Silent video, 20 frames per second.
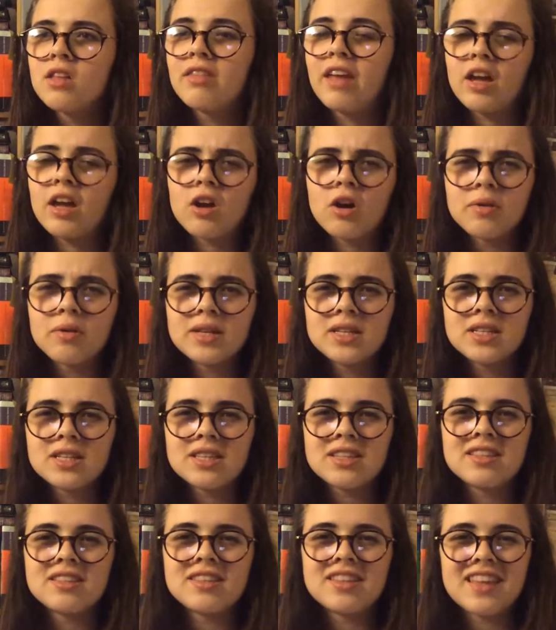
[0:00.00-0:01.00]
they go
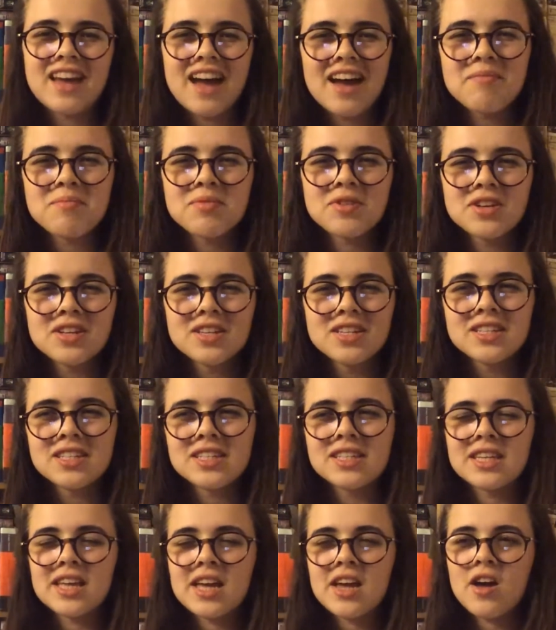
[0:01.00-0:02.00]
into that,
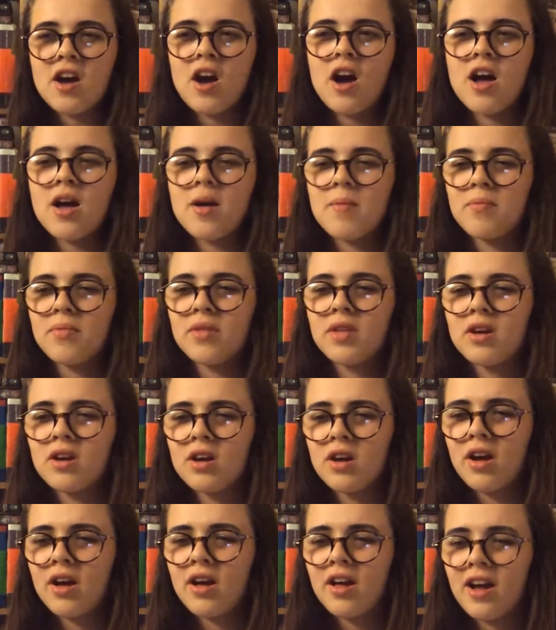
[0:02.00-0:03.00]
because
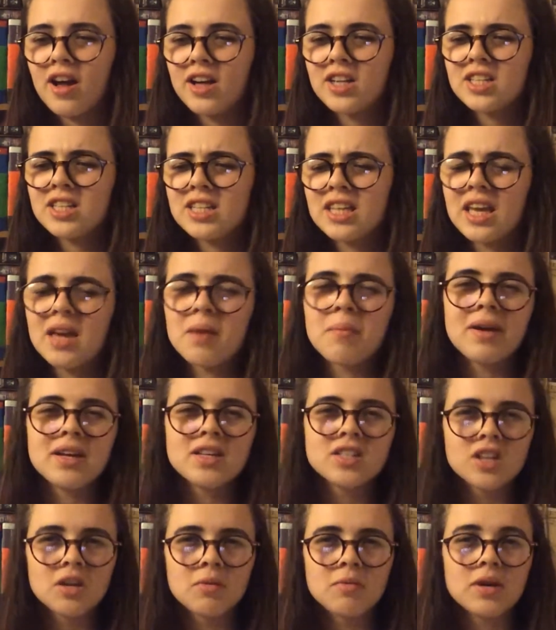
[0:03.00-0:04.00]
I just think it
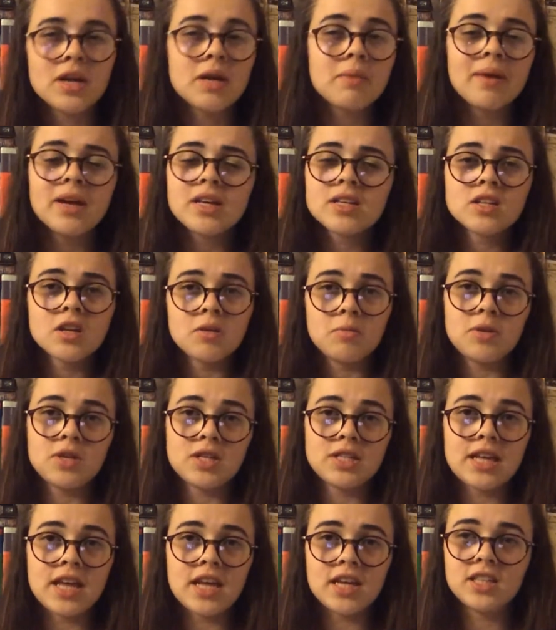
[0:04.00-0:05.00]
makes so
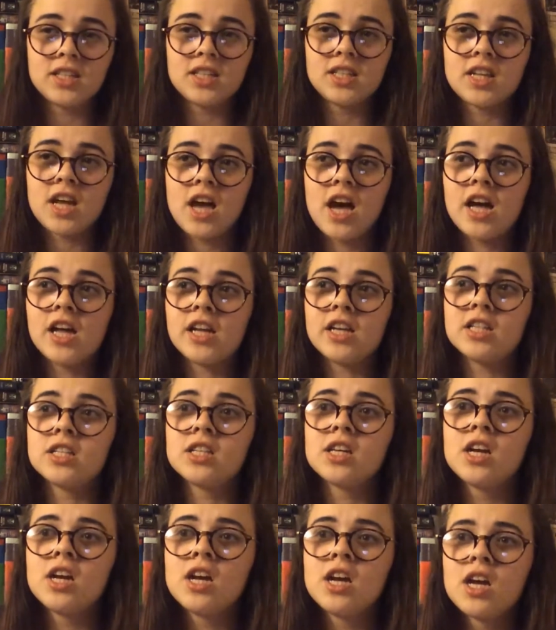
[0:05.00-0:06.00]
much sense,
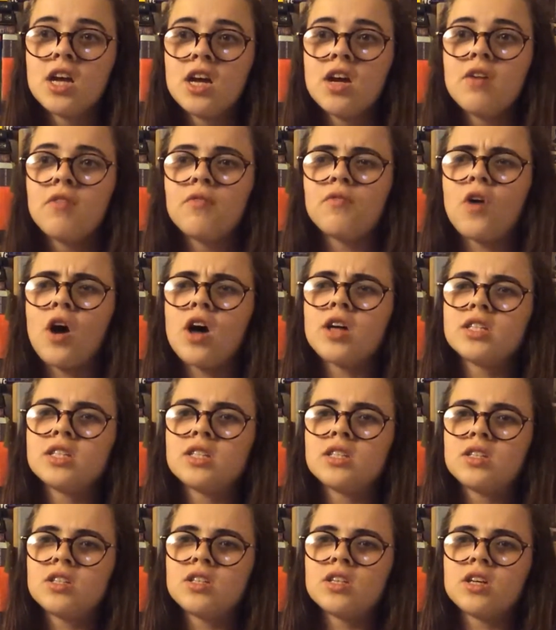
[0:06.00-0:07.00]
and for
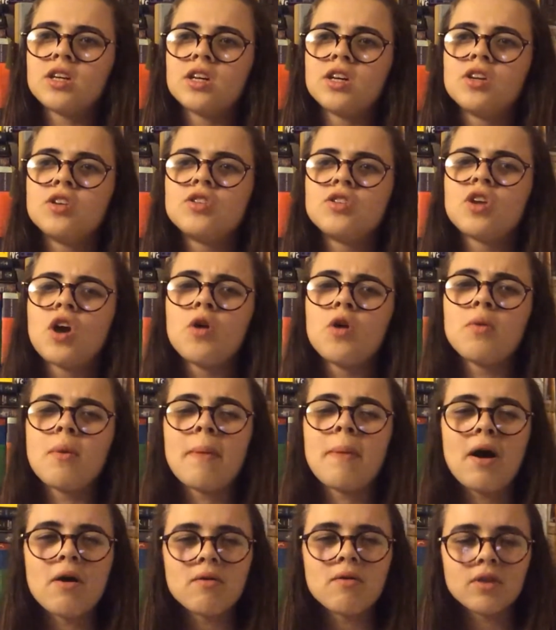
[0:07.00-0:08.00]
us to know
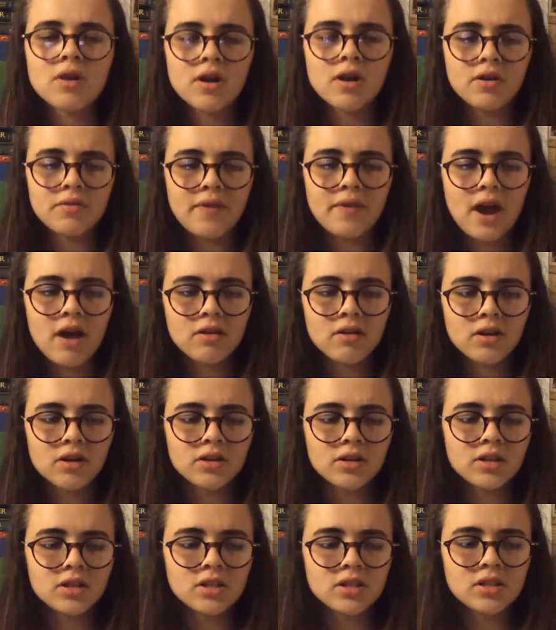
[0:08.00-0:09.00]
about kind of
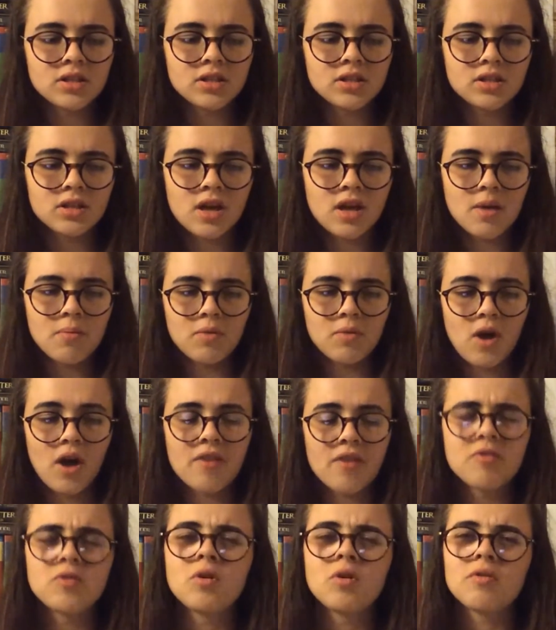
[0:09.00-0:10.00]
Ariana's
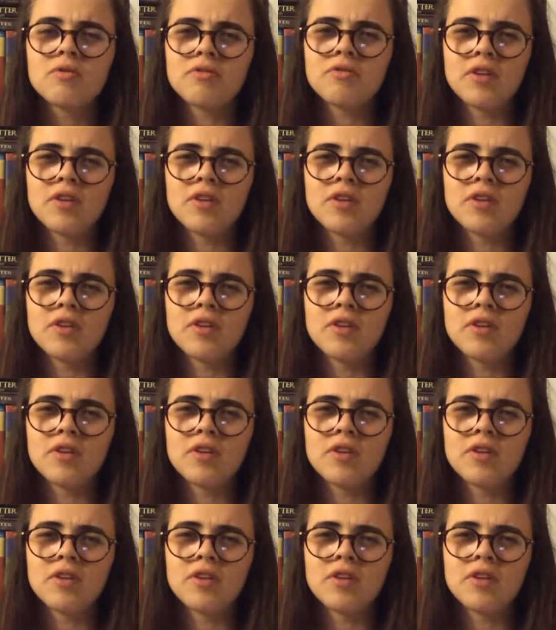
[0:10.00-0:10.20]
life, not